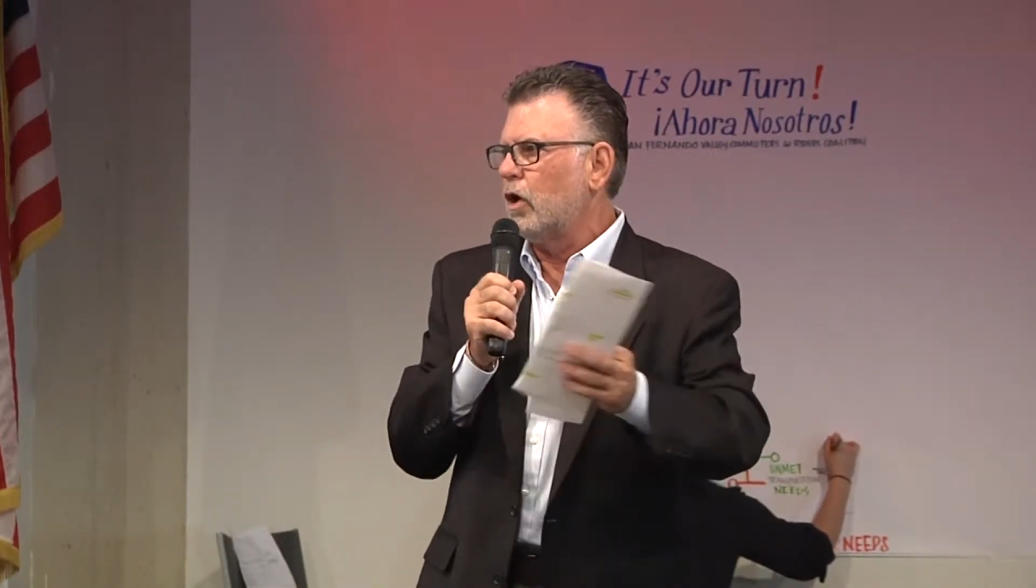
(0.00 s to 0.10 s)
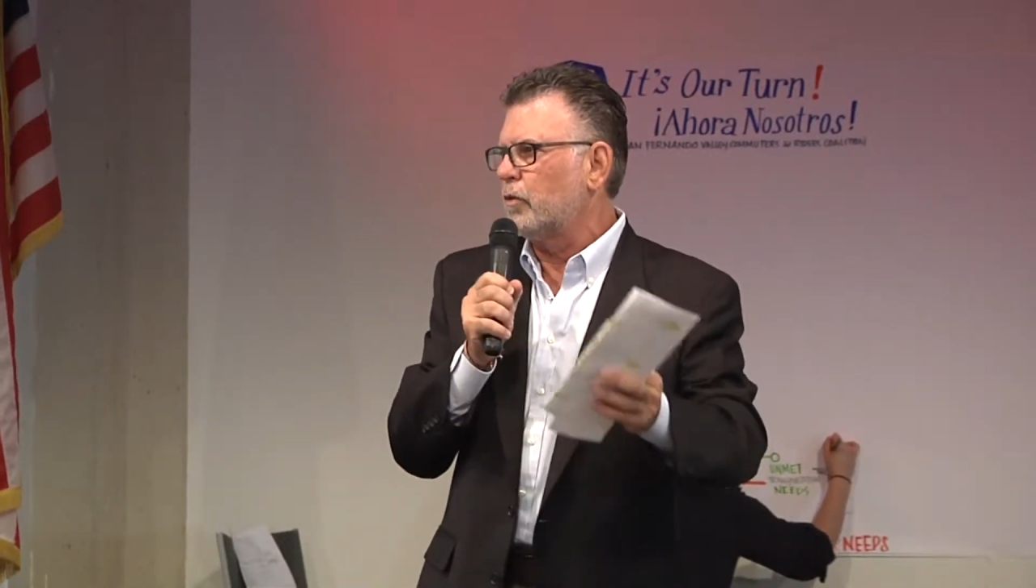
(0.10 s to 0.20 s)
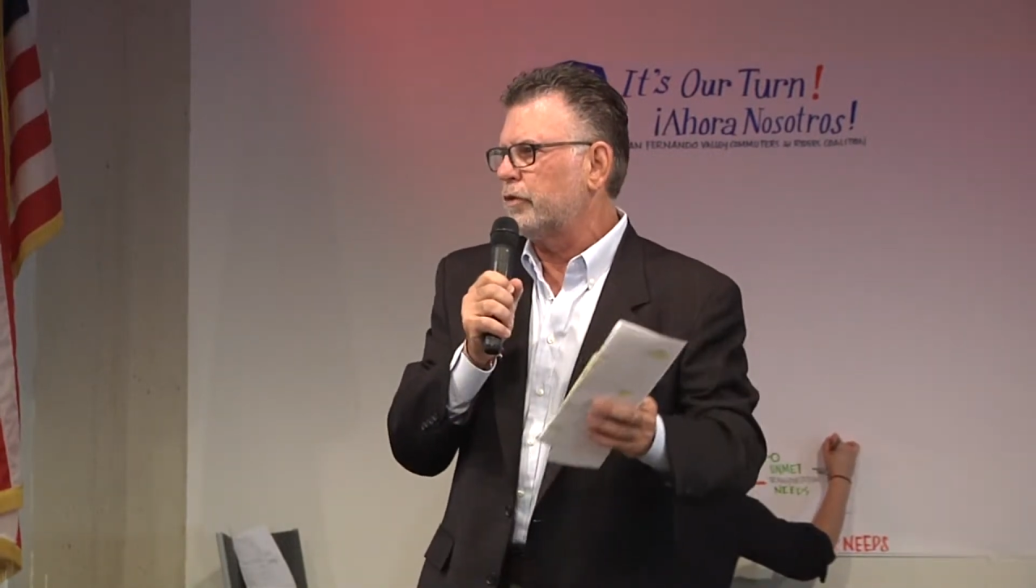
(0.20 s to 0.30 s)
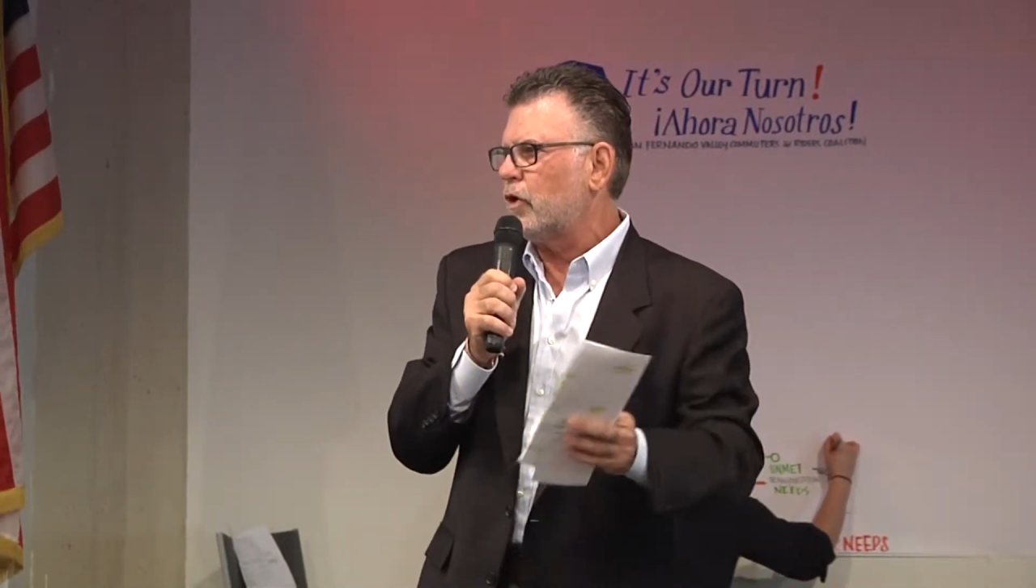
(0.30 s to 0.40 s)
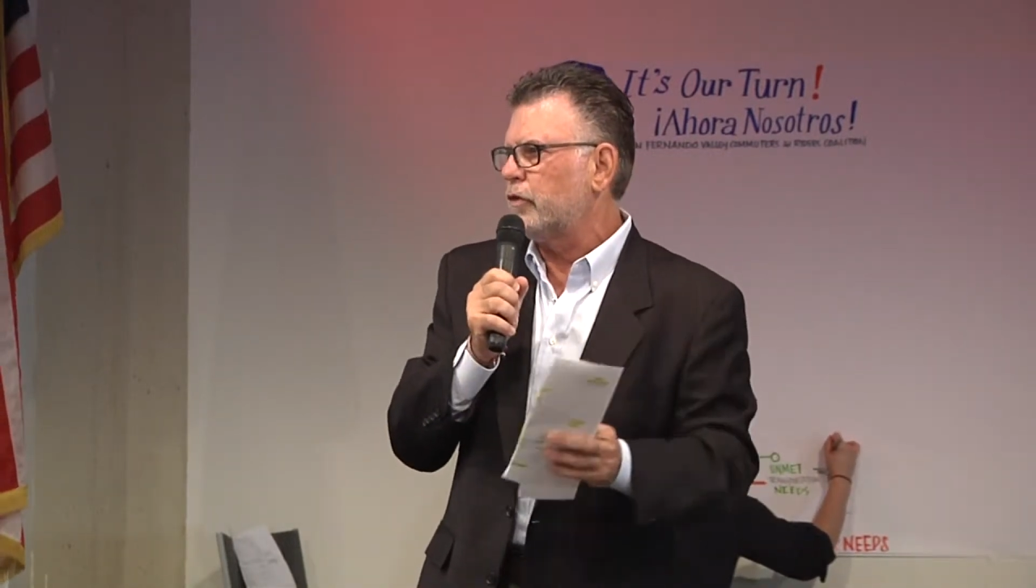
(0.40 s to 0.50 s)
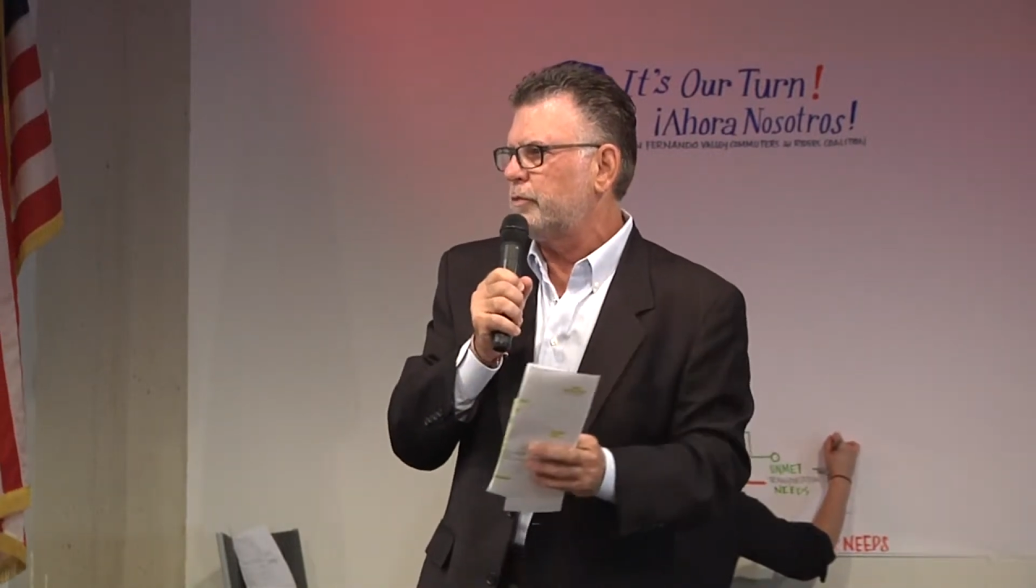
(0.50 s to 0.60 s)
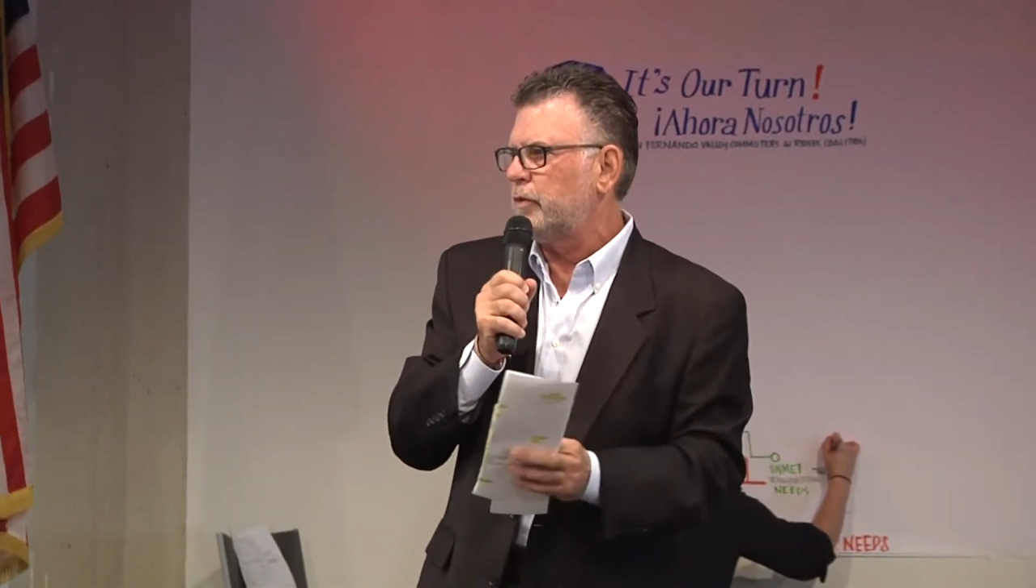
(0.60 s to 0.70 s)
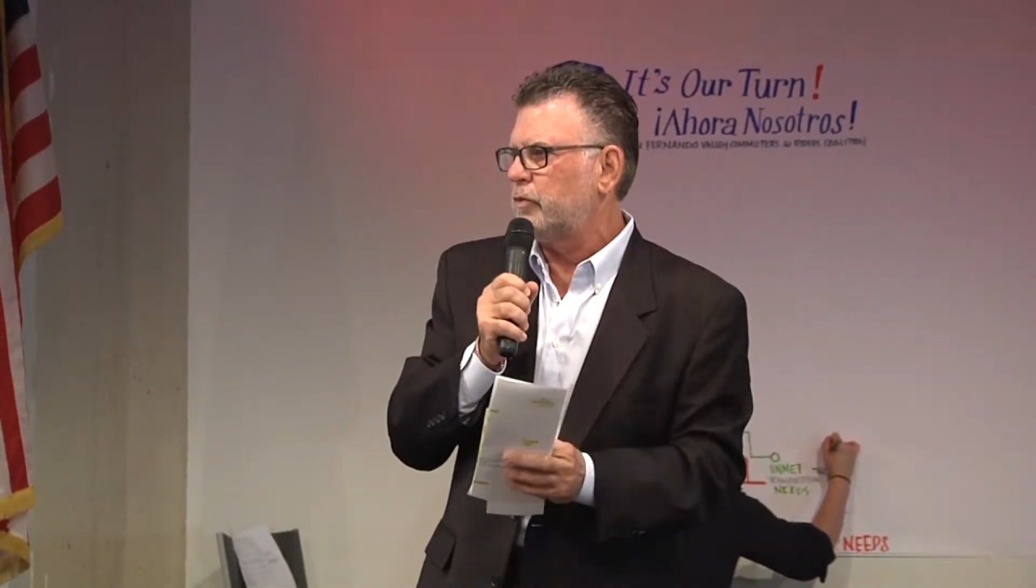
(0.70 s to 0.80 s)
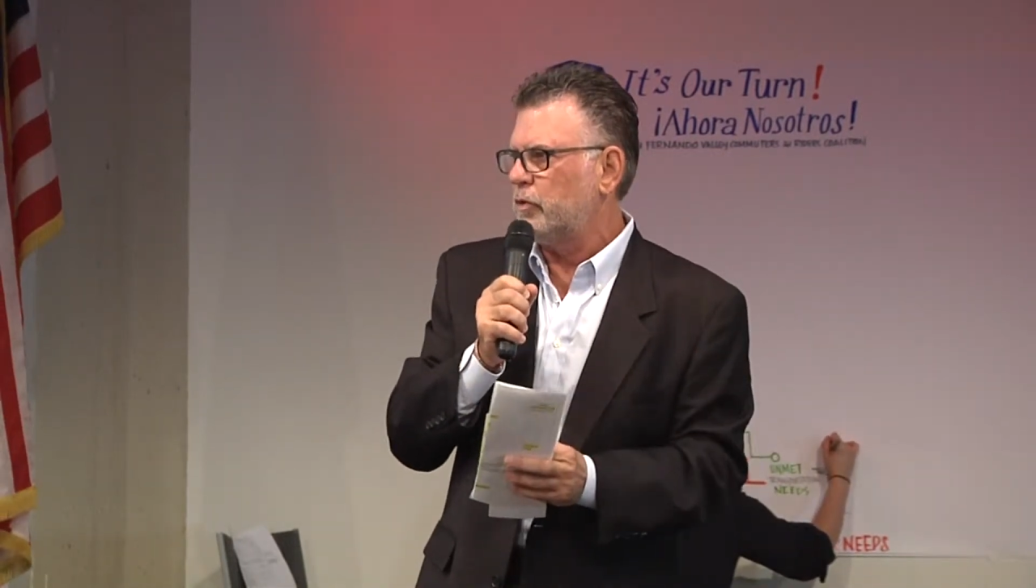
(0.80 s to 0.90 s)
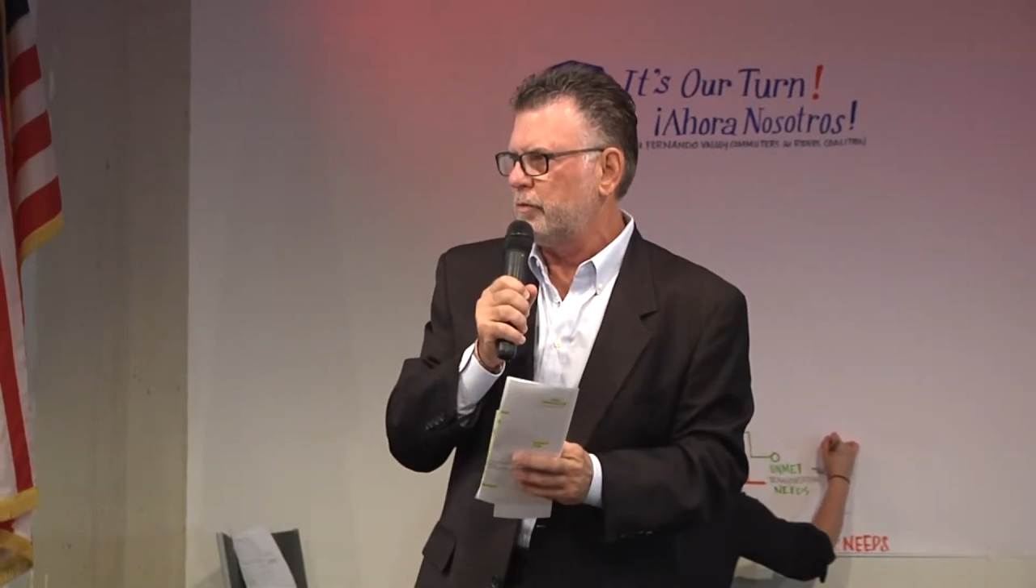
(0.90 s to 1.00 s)
along with all
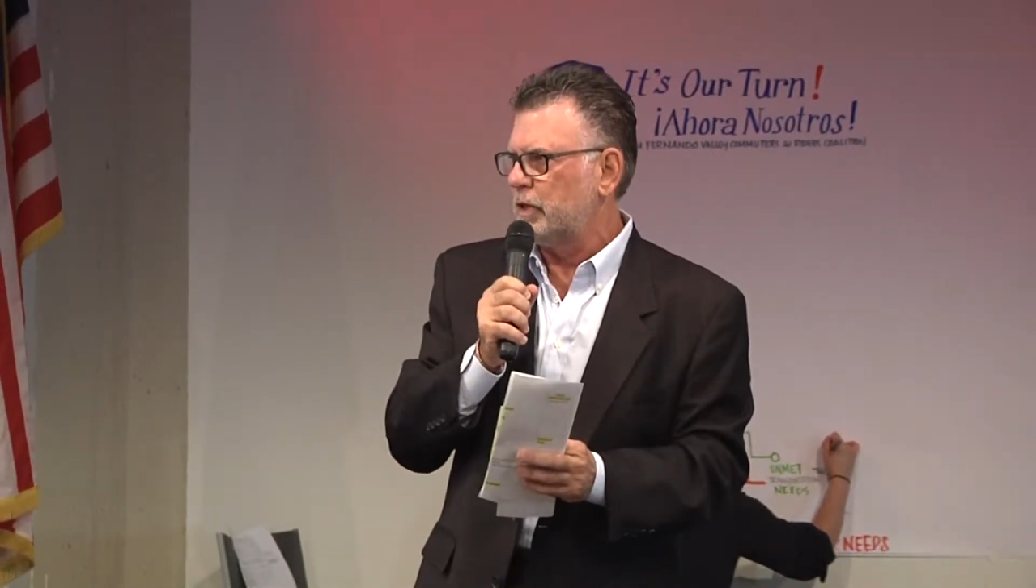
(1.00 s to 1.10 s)
the people